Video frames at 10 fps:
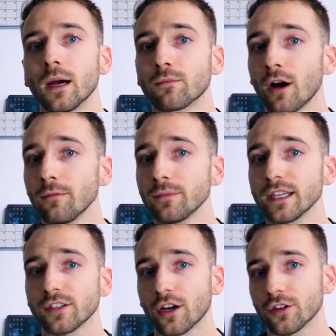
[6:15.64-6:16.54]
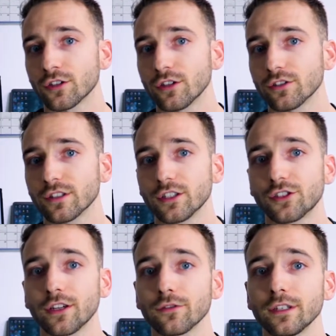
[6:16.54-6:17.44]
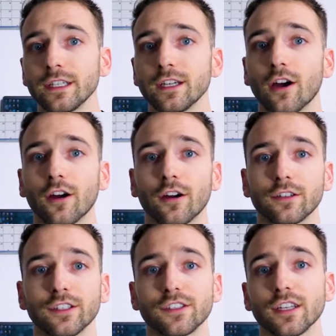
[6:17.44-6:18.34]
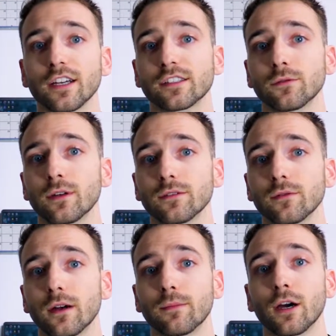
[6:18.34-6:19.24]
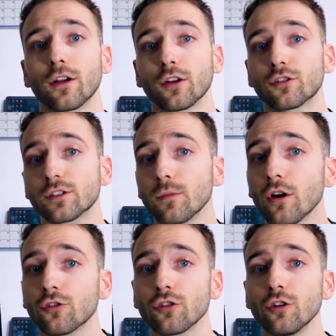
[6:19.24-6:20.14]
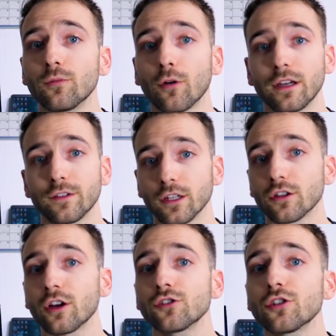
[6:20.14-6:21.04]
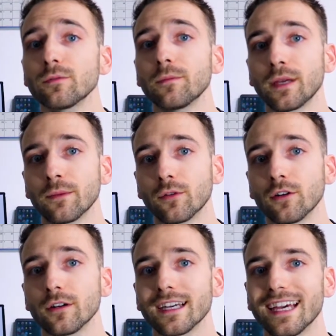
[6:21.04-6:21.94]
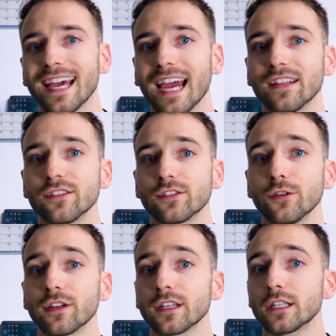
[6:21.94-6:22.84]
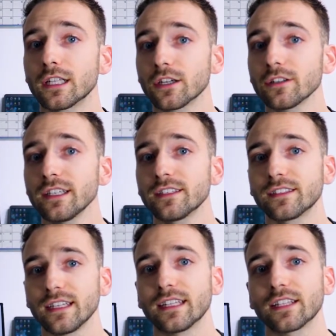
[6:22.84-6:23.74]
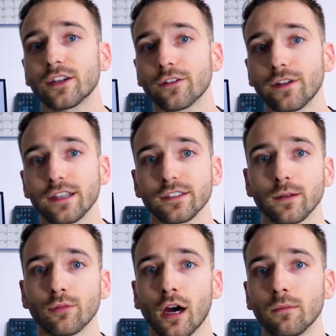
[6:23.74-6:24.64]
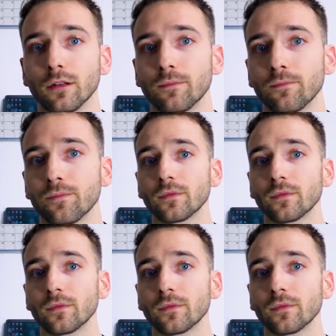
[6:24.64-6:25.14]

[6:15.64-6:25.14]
Problem-based articles generally are discussed about a small group or even a large group of people, and you can clearly see that they're facing a problem.